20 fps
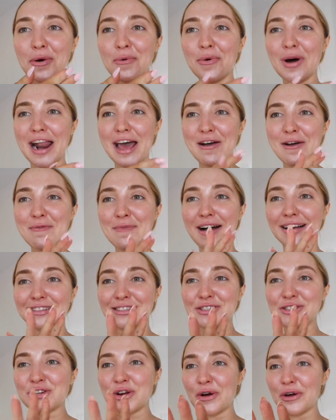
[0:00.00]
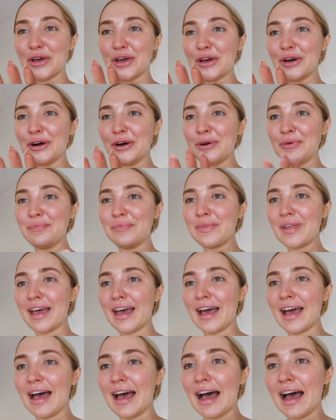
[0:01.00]
what I'm about to show you,
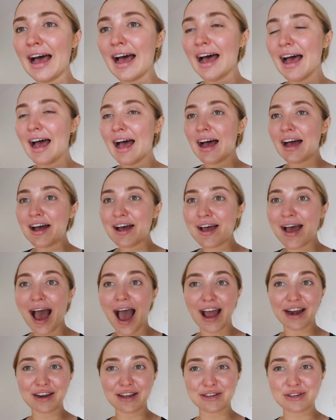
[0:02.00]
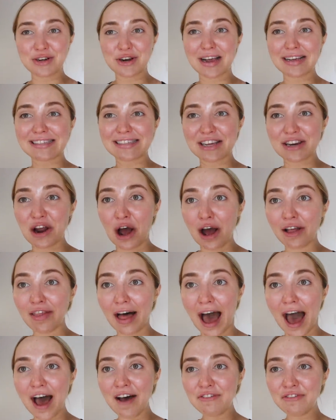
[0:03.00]
I need you guys to not
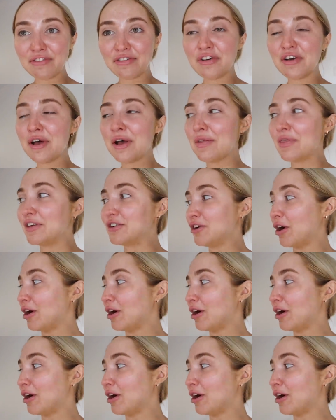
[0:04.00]
laugh. The